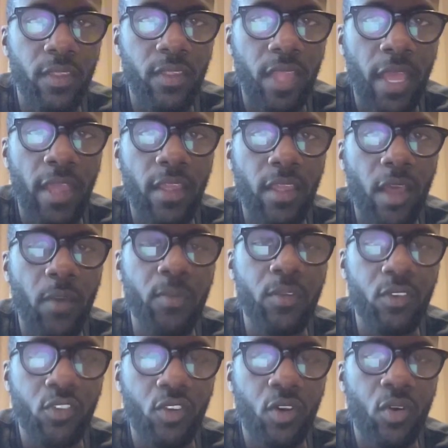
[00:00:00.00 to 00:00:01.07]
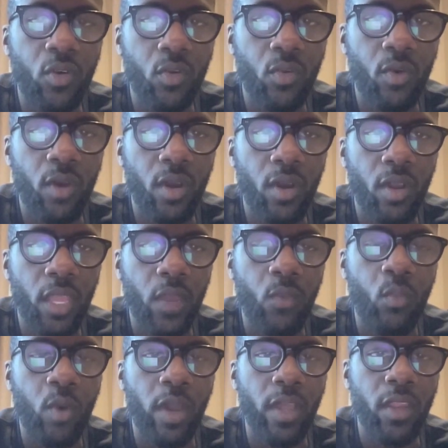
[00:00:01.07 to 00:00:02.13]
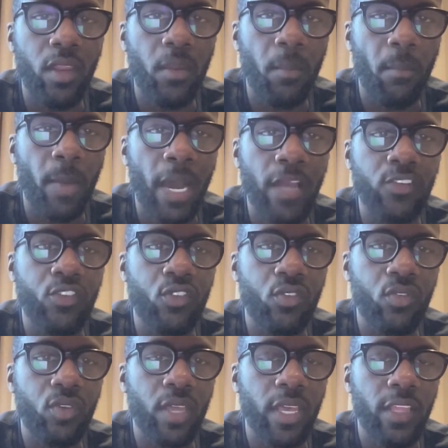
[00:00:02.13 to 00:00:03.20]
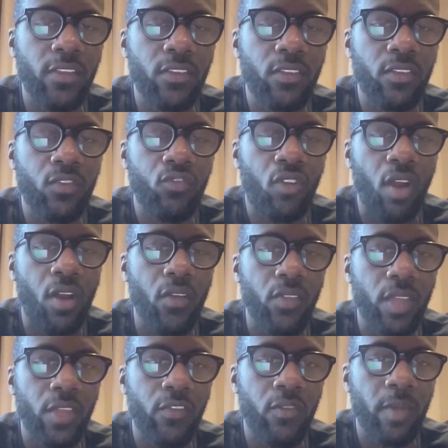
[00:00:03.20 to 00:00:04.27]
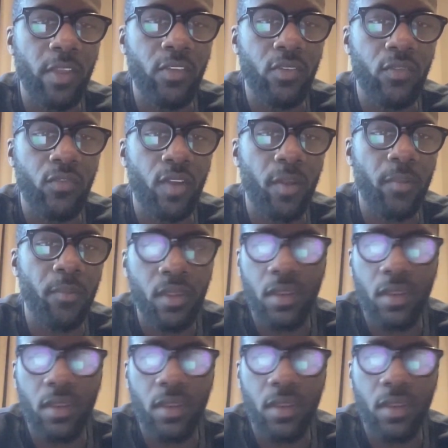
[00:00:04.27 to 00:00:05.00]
That helps you show, okay, what module it's drawing the information from.